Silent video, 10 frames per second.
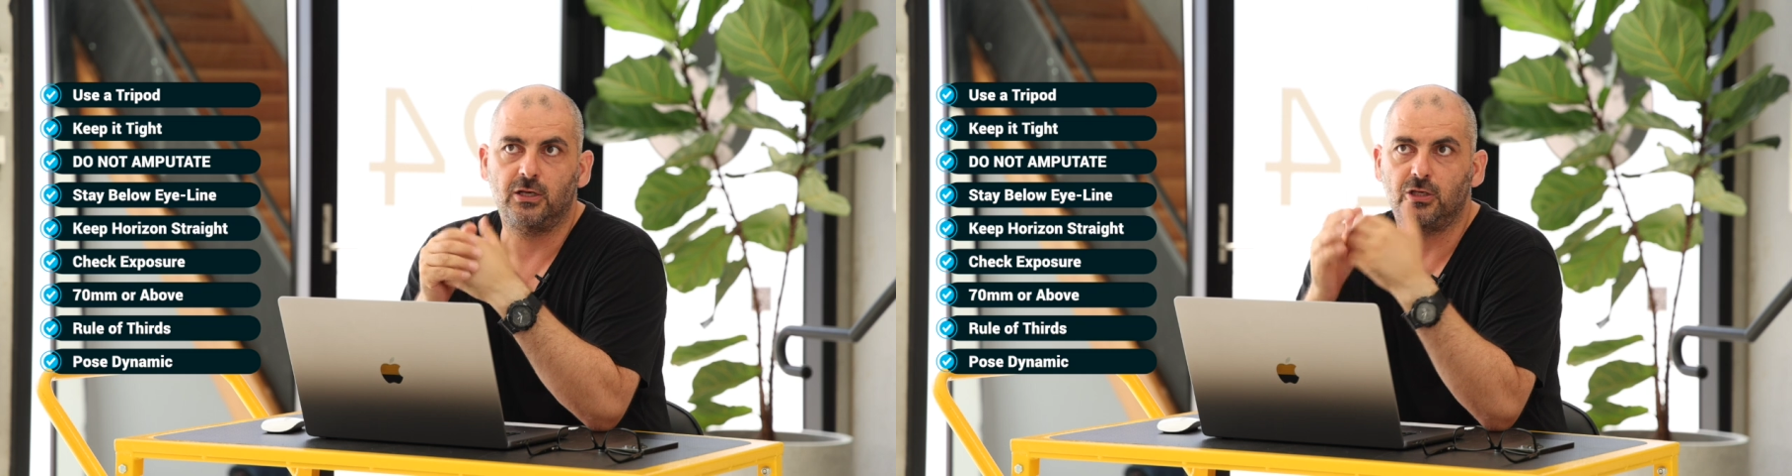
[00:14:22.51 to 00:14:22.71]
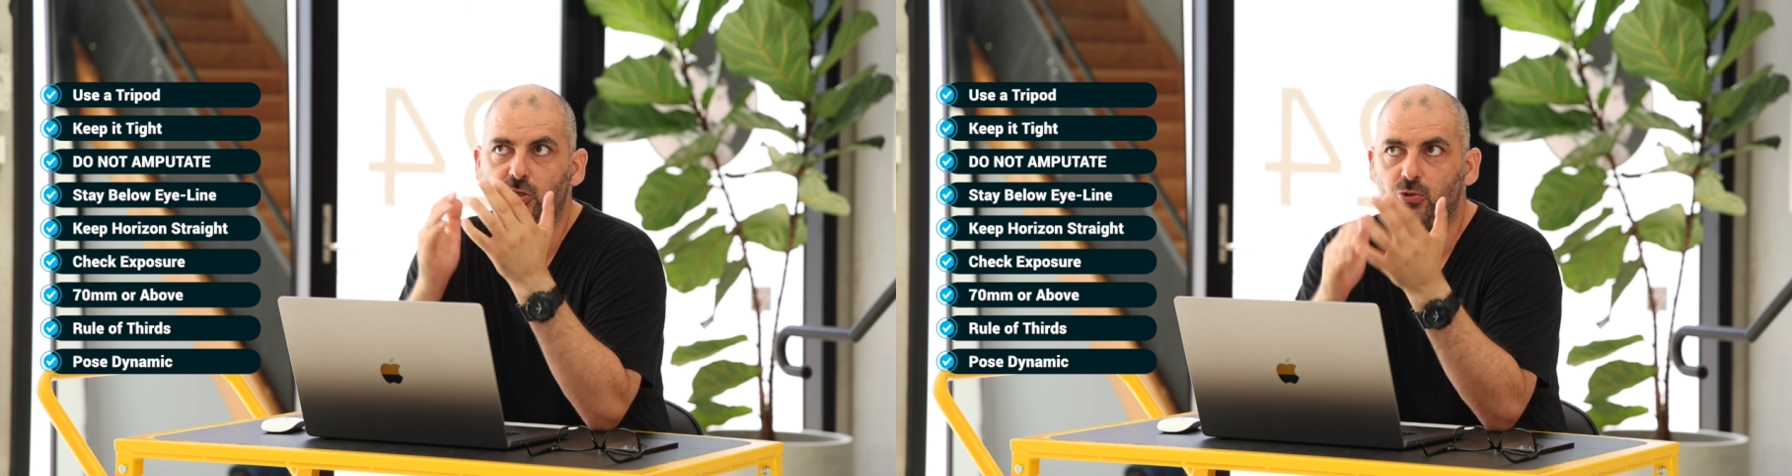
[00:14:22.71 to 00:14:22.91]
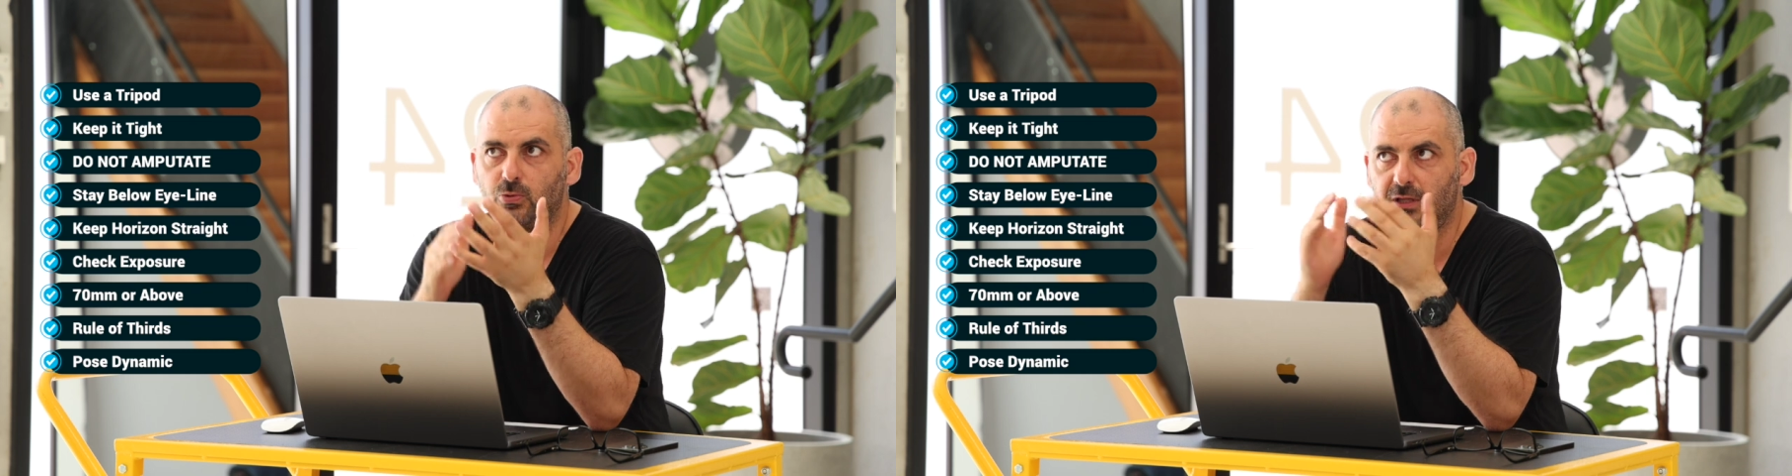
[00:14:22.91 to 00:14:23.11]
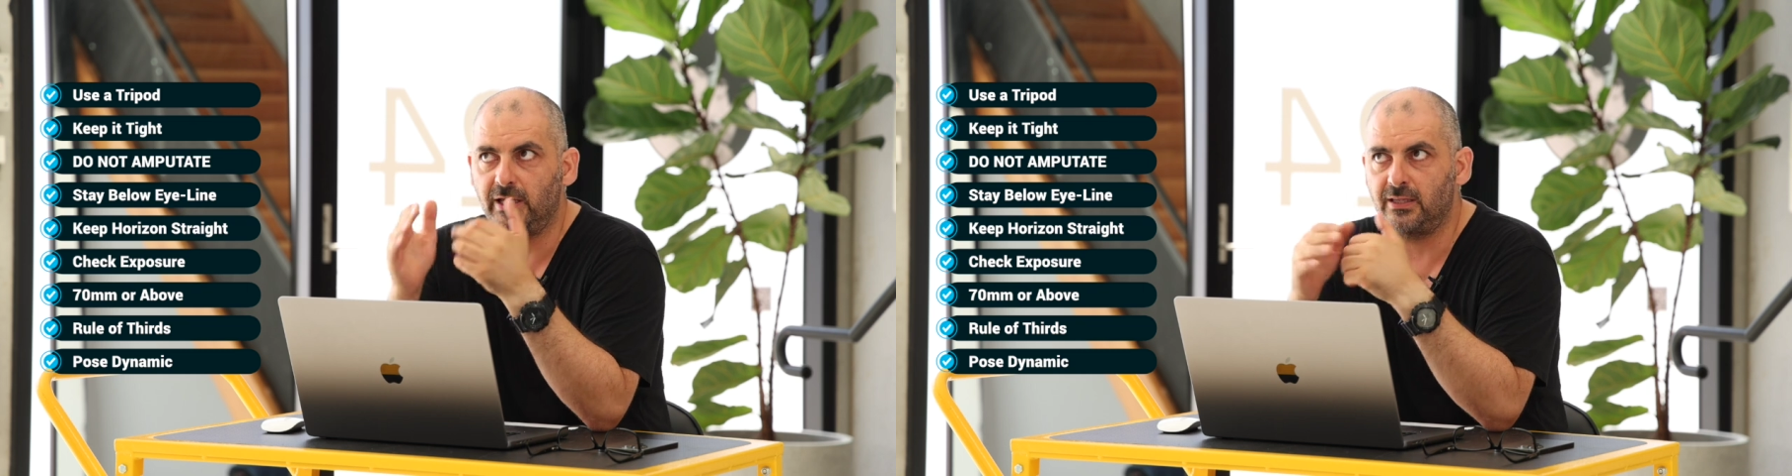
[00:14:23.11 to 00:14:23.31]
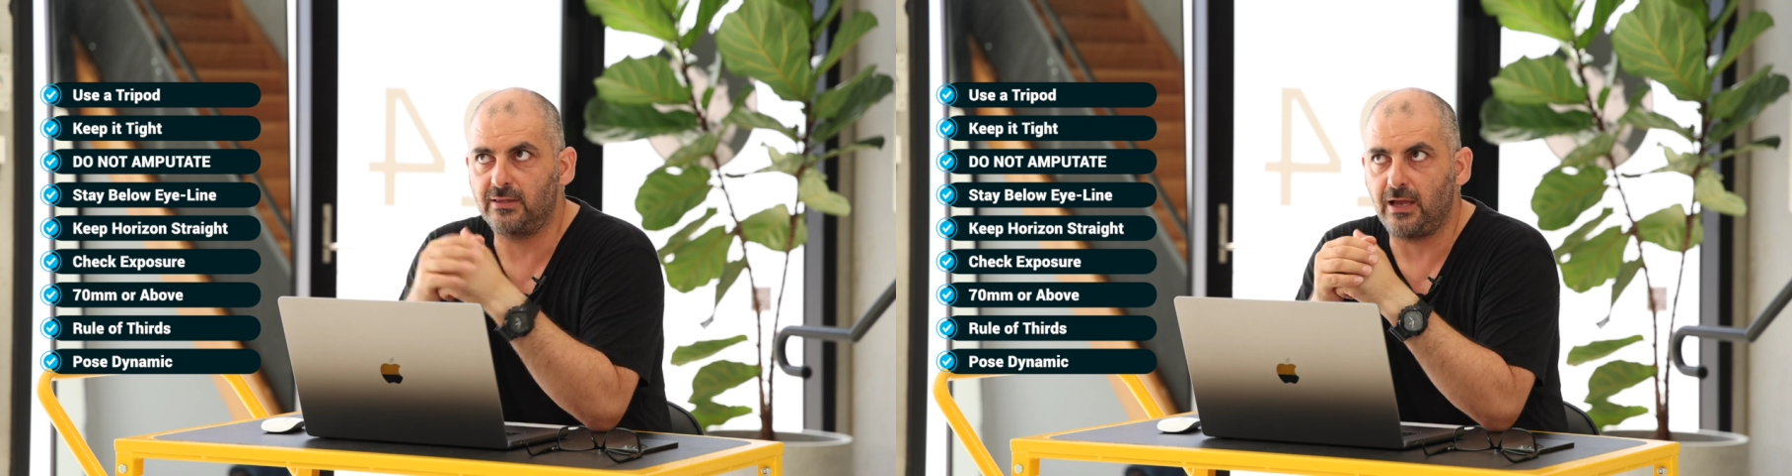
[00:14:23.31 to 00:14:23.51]
You will
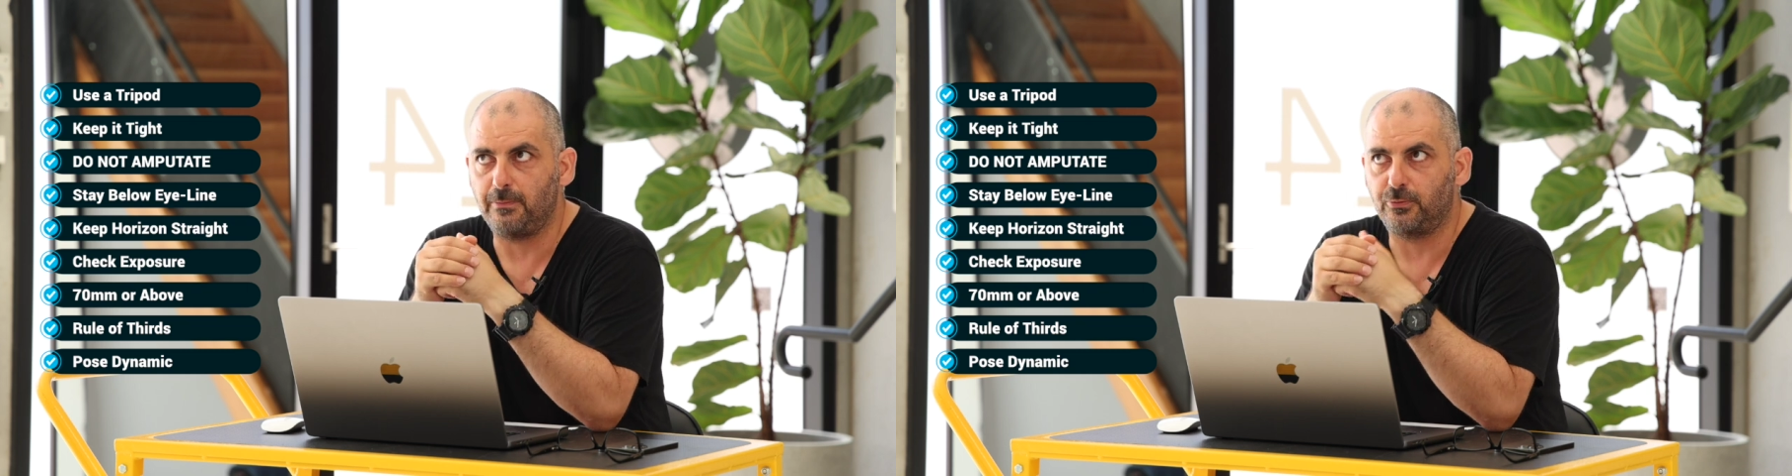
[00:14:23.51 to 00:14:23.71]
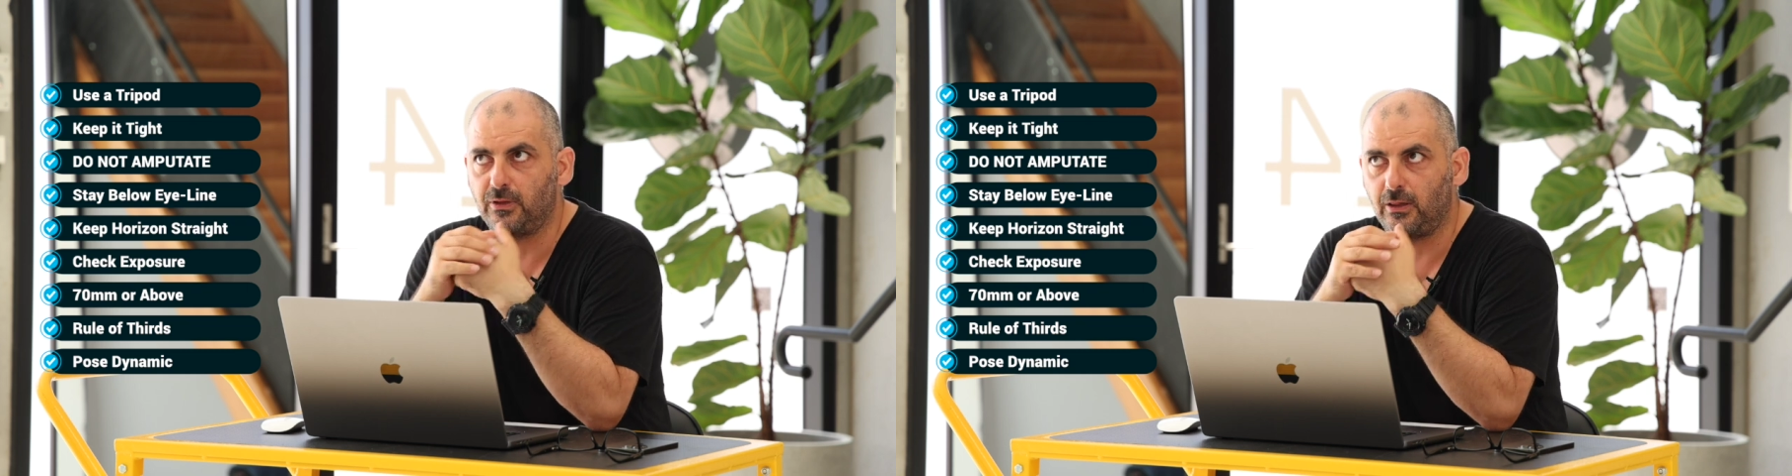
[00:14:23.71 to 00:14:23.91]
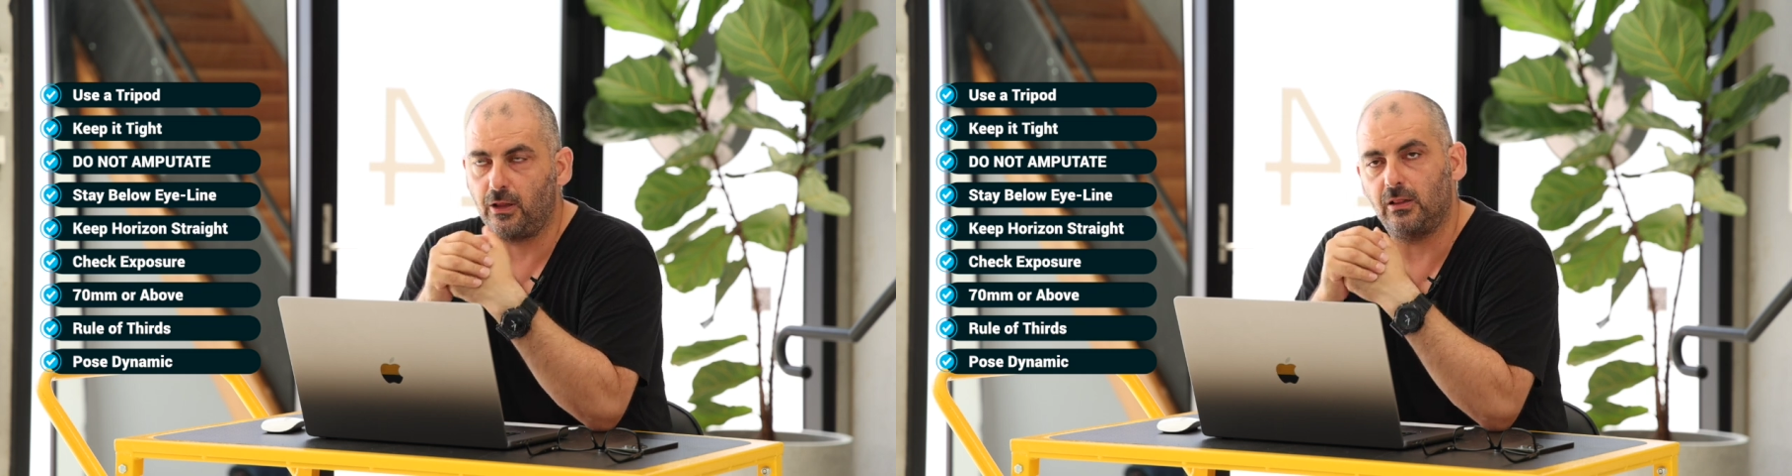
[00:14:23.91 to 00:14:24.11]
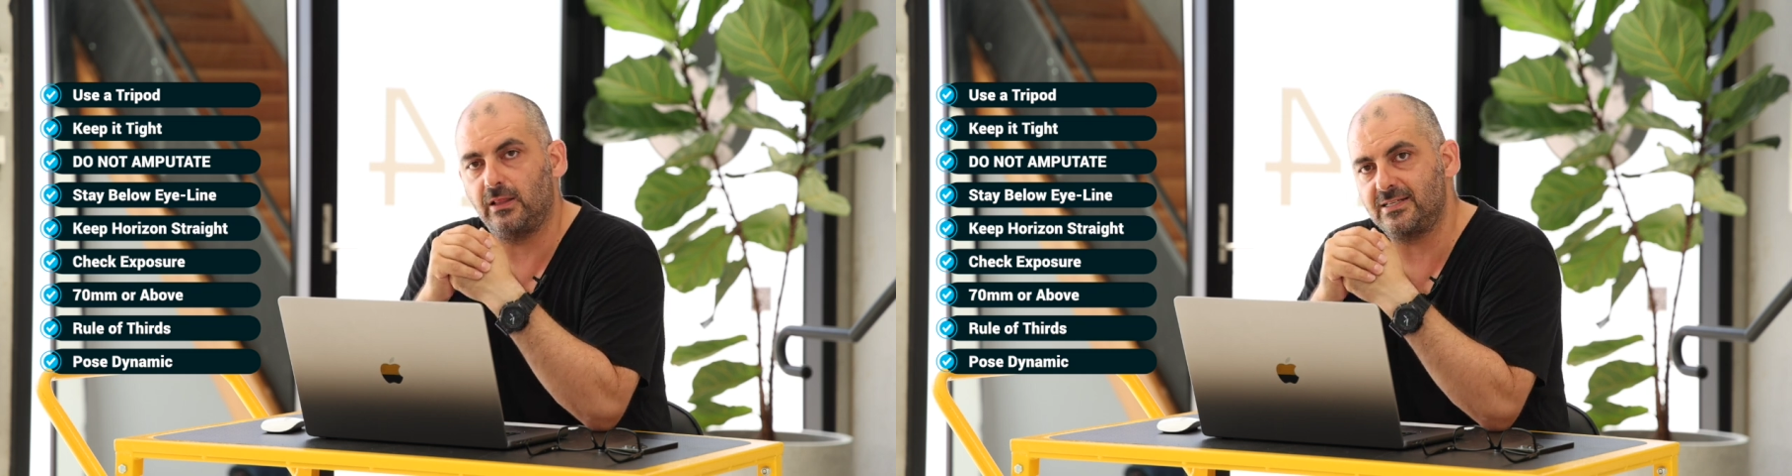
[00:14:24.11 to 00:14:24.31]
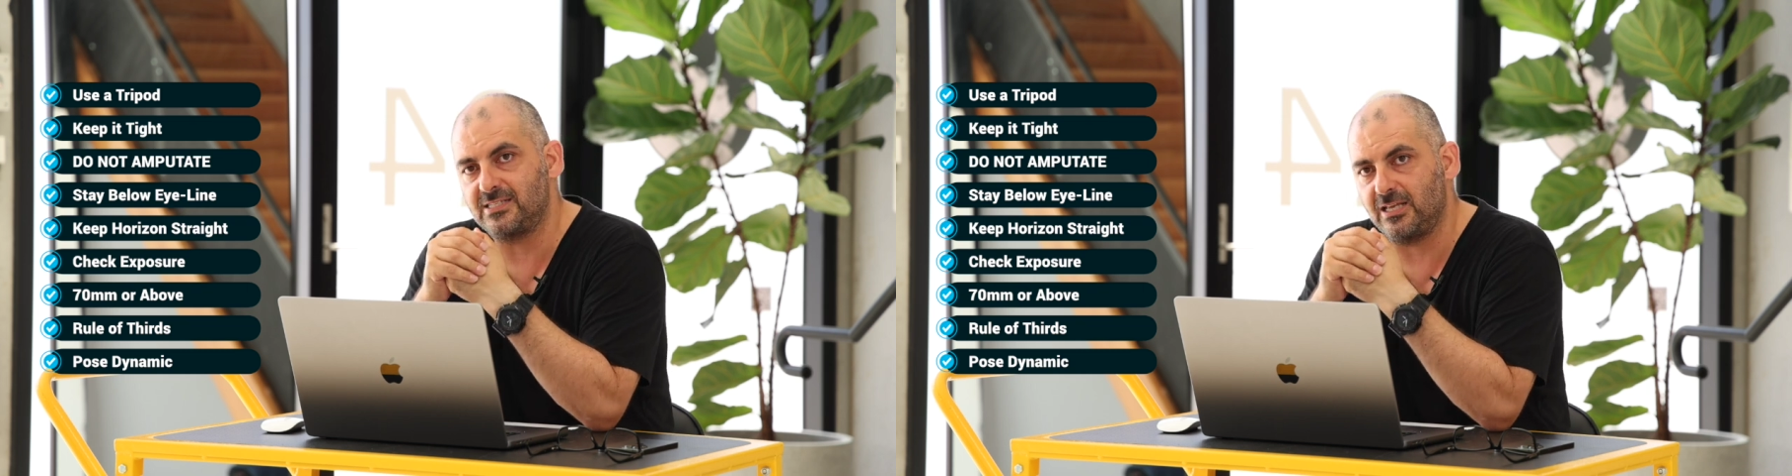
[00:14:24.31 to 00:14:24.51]
end up with a lot less